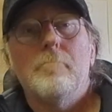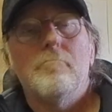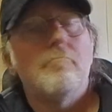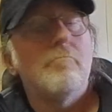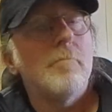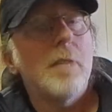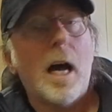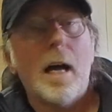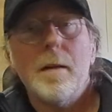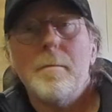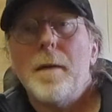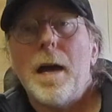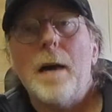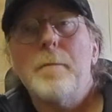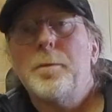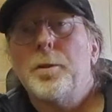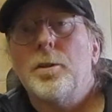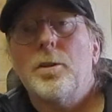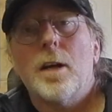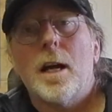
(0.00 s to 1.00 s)
Not a bad
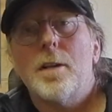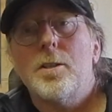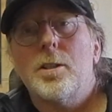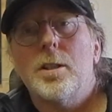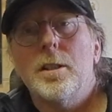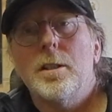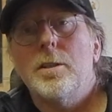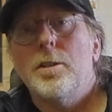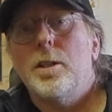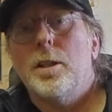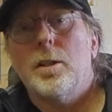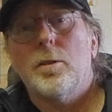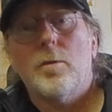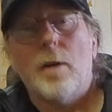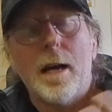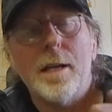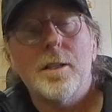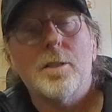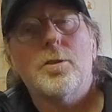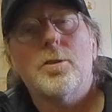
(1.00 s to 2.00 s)
progression. You could
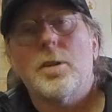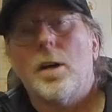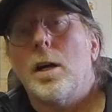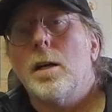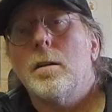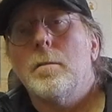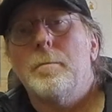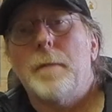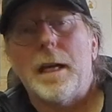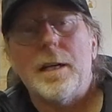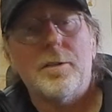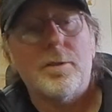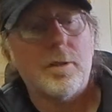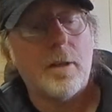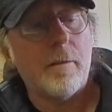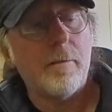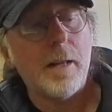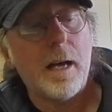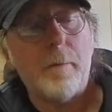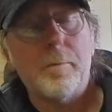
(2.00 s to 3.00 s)
write a song based
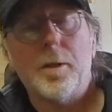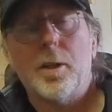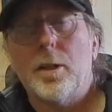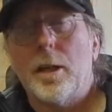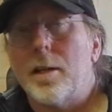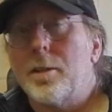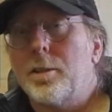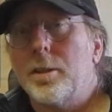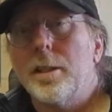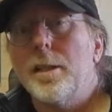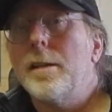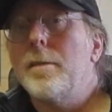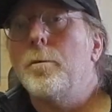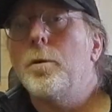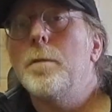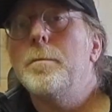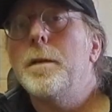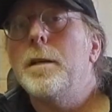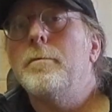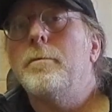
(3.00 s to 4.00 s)
off that progression and it
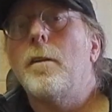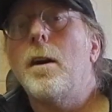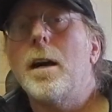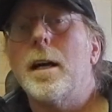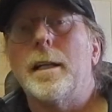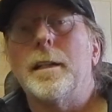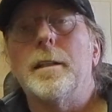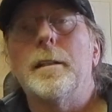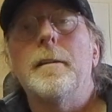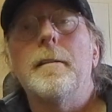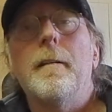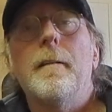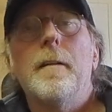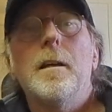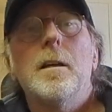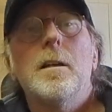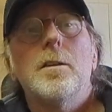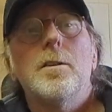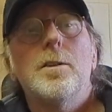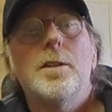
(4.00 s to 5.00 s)
would be fine.
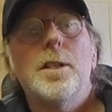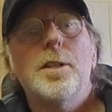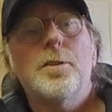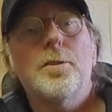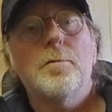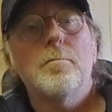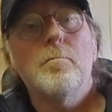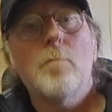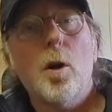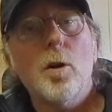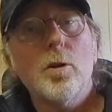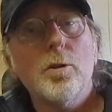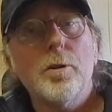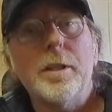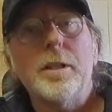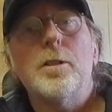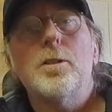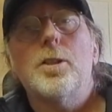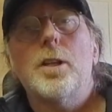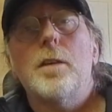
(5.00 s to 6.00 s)
This modal
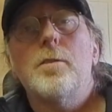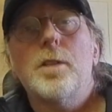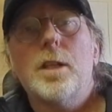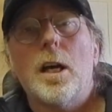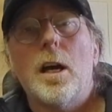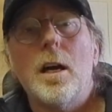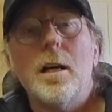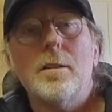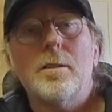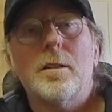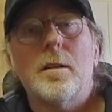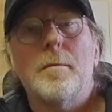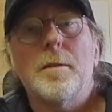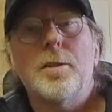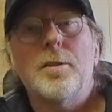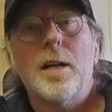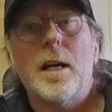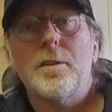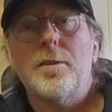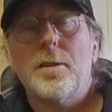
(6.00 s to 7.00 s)
interchange concept is
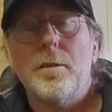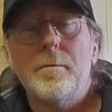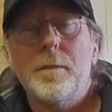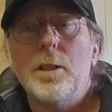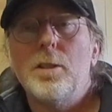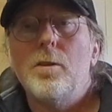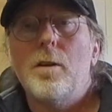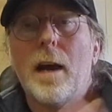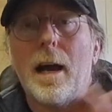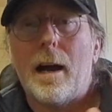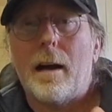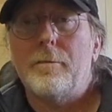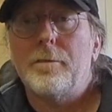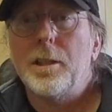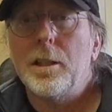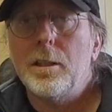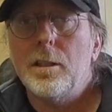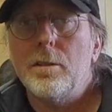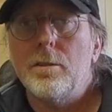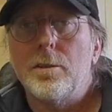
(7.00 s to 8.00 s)
not something you have to
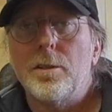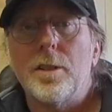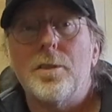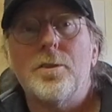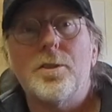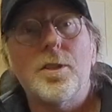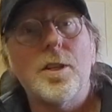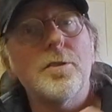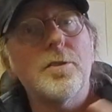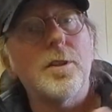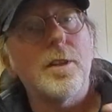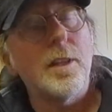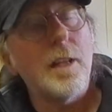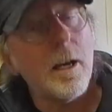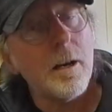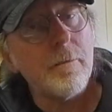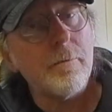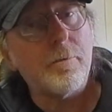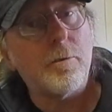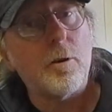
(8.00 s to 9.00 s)
use. It's just
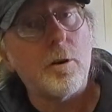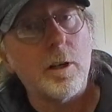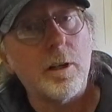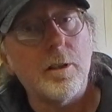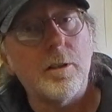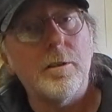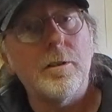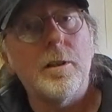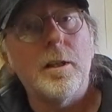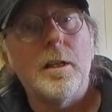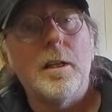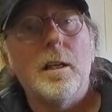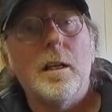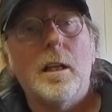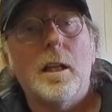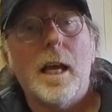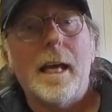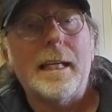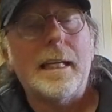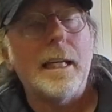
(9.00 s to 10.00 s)
there for you,
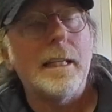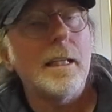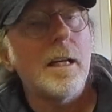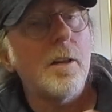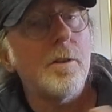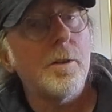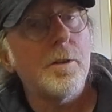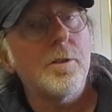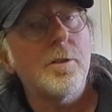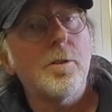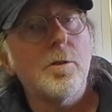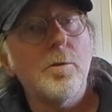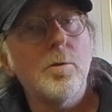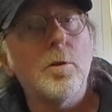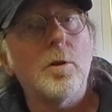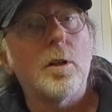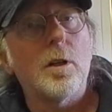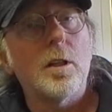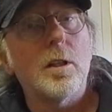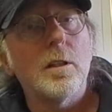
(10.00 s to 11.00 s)
like any other
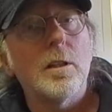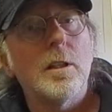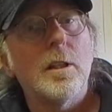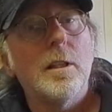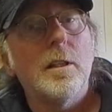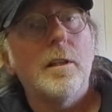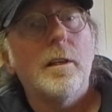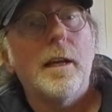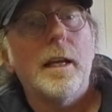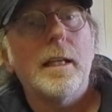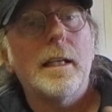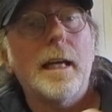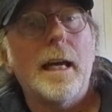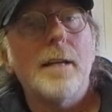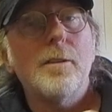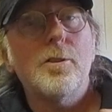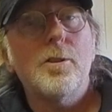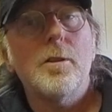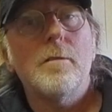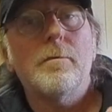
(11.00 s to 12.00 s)
tool, in
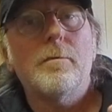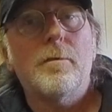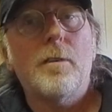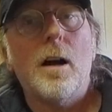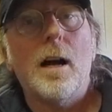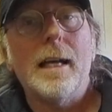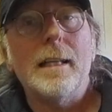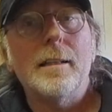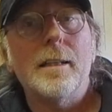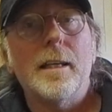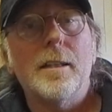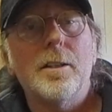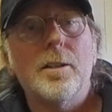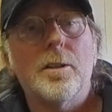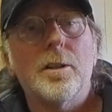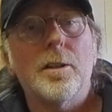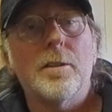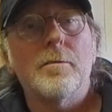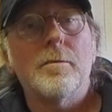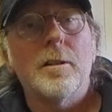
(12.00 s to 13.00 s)
case you find that
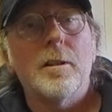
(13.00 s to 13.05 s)
you